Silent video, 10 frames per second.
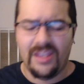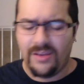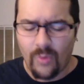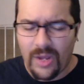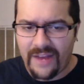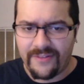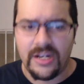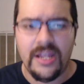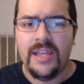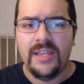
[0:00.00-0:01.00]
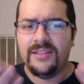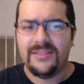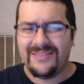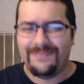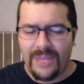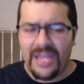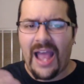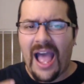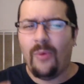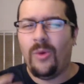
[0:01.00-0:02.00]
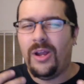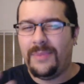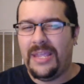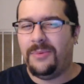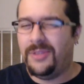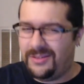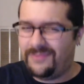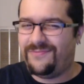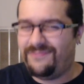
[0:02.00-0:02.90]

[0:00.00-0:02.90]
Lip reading: Whatever. But I want to be able to